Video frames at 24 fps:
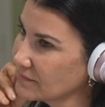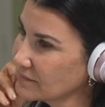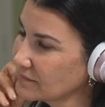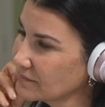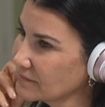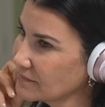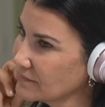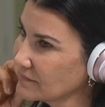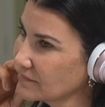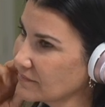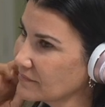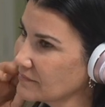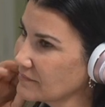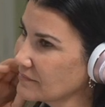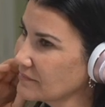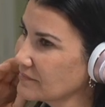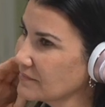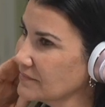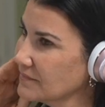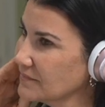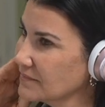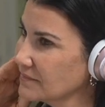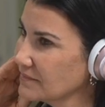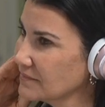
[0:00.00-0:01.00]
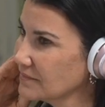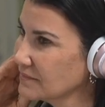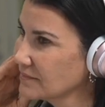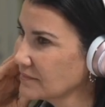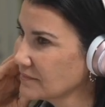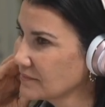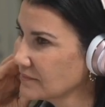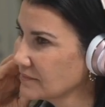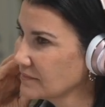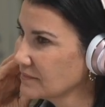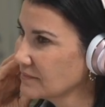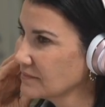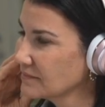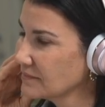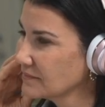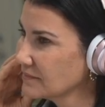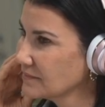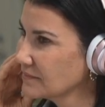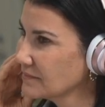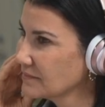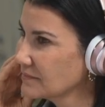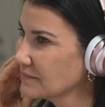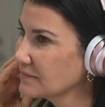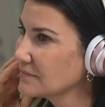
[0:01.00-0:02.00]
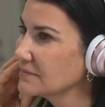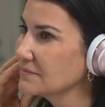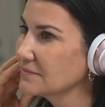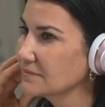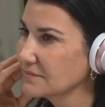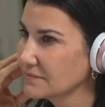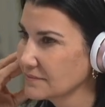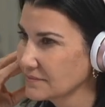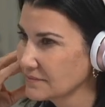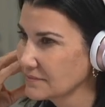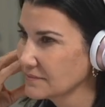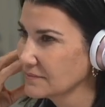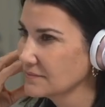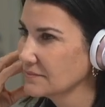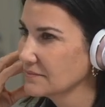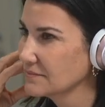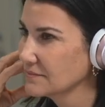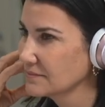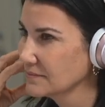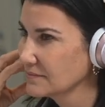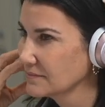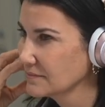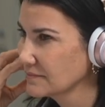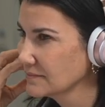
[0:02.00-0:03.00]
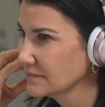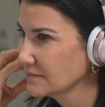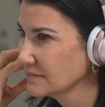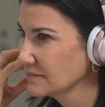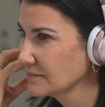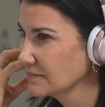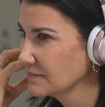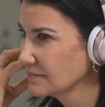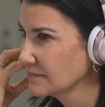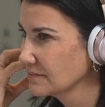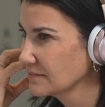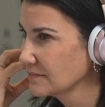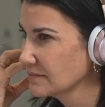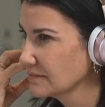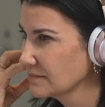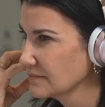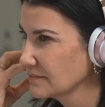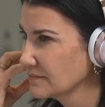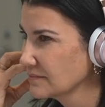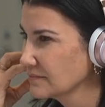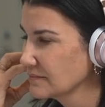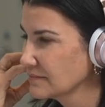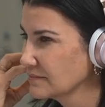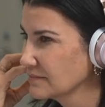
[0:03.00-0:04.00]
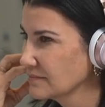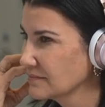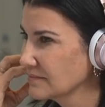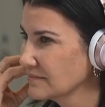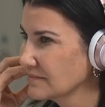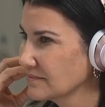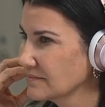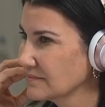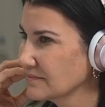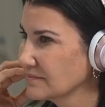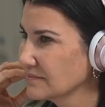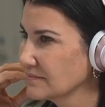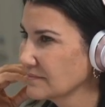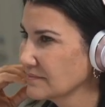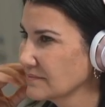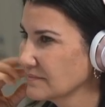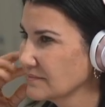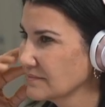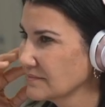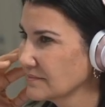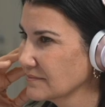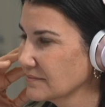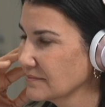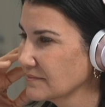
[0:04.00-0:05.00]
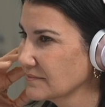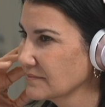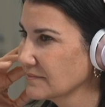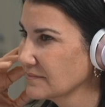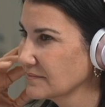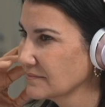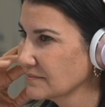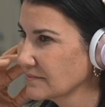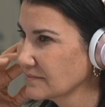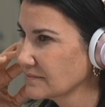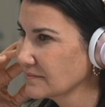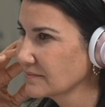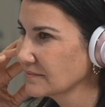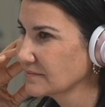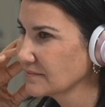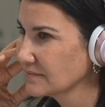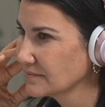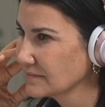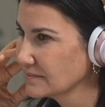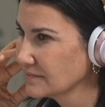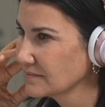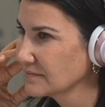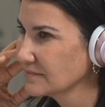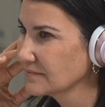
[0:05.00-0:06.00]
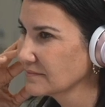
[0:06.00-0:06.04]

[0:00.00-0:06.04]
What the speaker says: (not speaking)